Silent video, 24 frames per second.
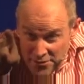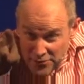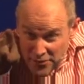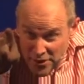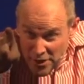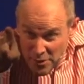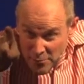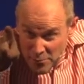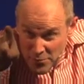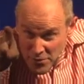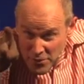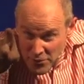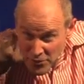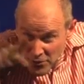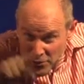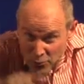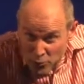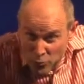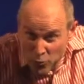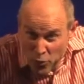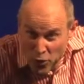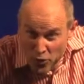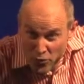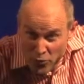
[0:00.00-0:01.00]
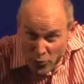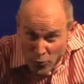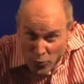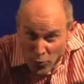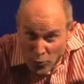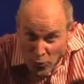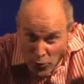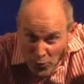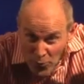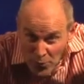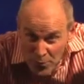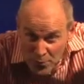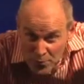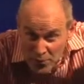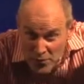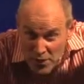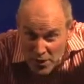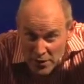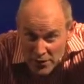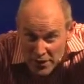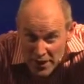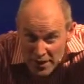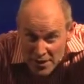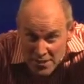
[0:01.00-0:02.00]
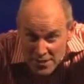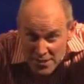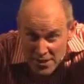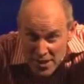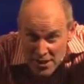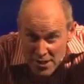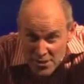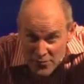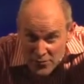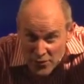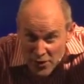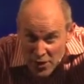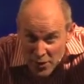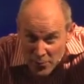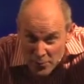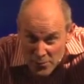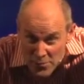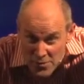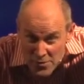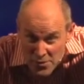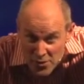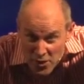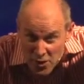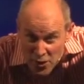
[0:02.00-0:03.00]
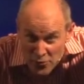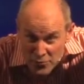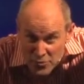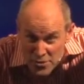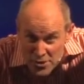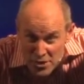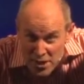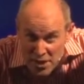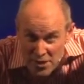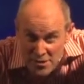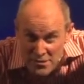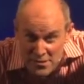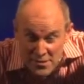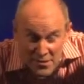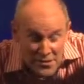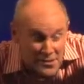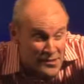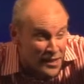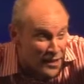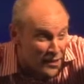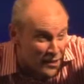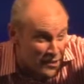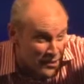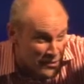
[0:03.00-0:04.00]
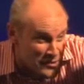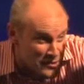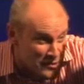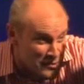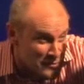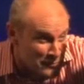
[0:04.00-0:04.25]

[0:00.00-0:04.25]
of arms on the wall. That is a coat of arms of Charles II.